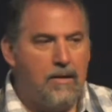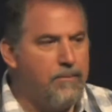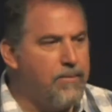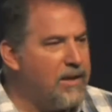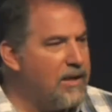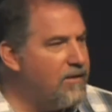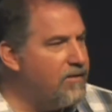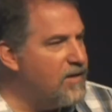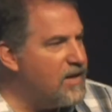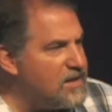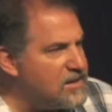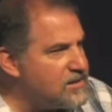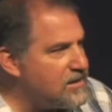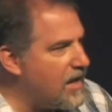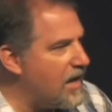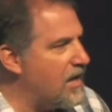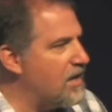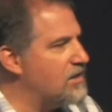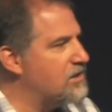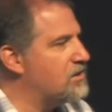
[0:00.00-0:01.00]
But in this
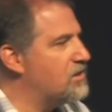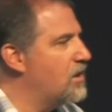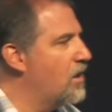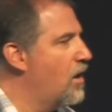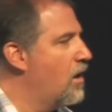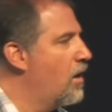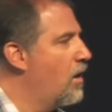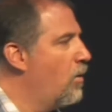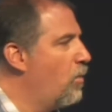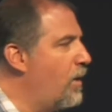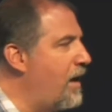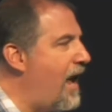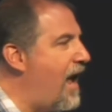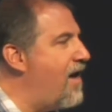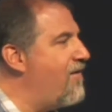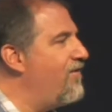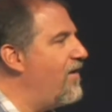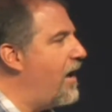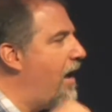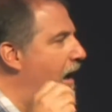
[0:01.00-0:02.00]
case, we
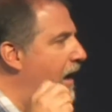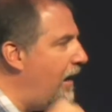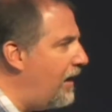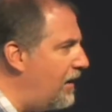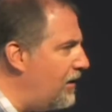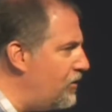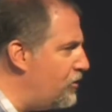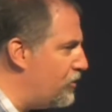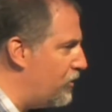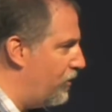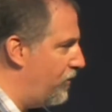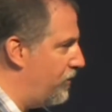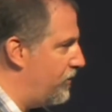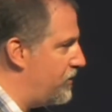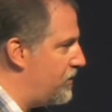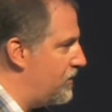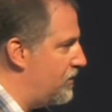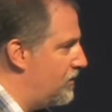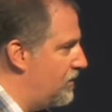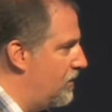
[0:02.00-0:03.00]
have
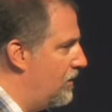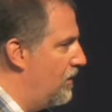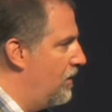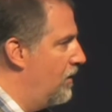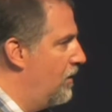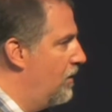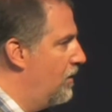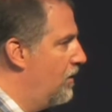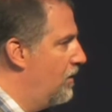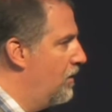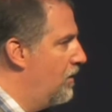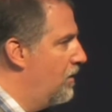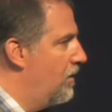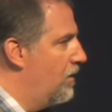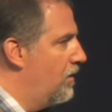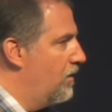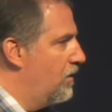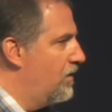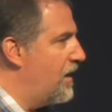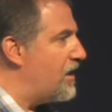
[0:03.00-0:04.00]
angels
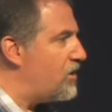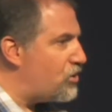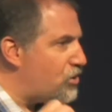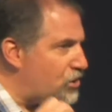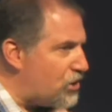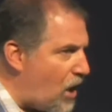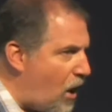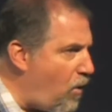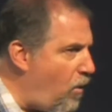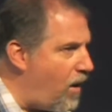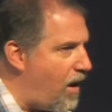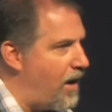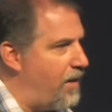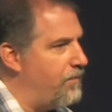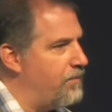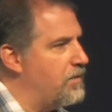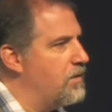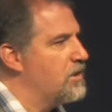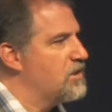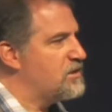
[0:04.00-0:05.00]
that show
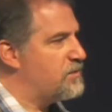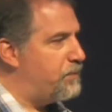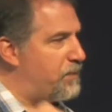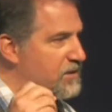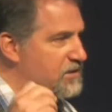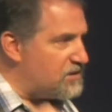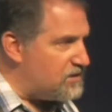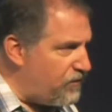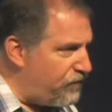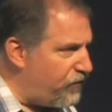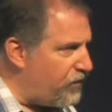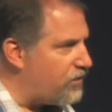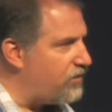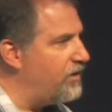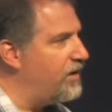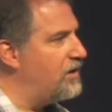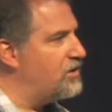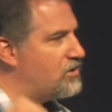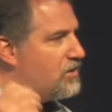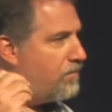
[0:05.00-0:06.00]
up
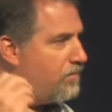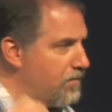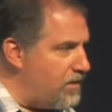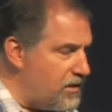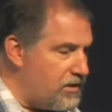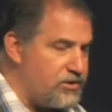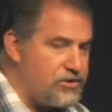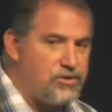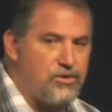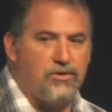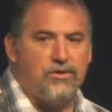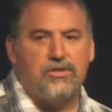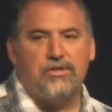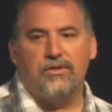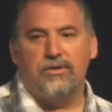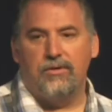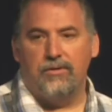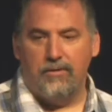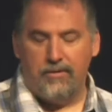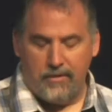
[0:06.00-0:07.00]
specifically to minister
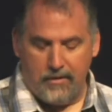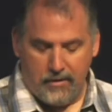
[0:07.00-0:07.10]
to